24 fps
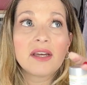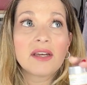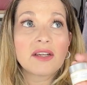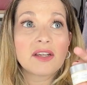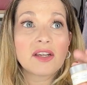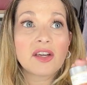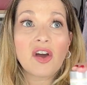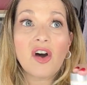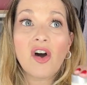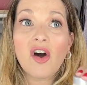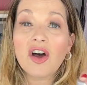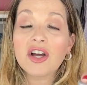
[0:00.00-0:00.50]

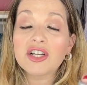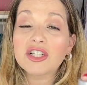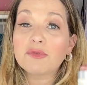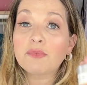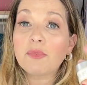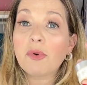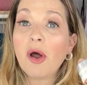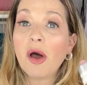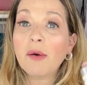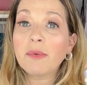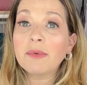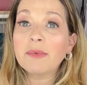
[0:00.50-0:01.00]
gosh,
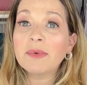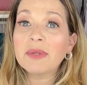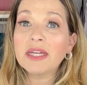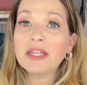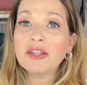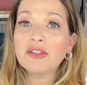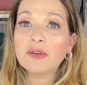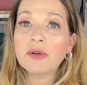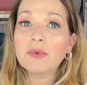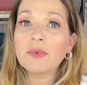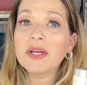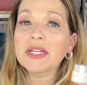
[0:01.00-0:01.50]
probably
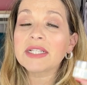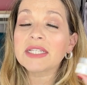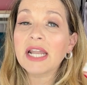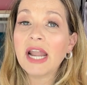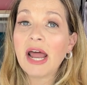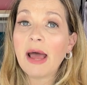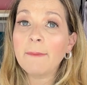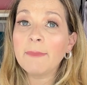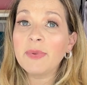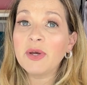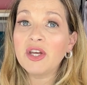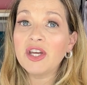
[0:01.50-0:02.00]
3 weeks, and
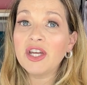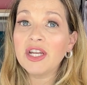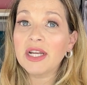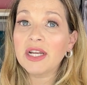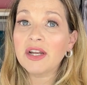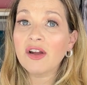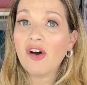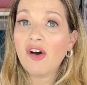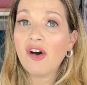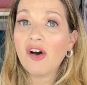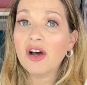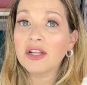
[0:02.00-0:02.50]
I put it
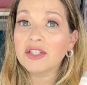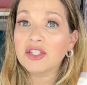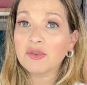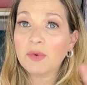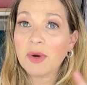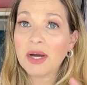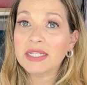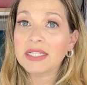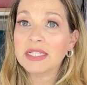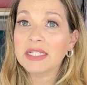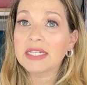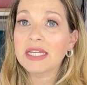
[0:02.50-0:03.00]
on
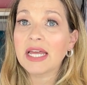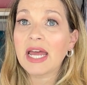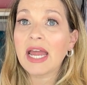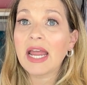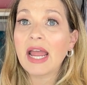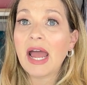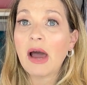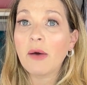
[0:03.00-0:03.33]
twice a day.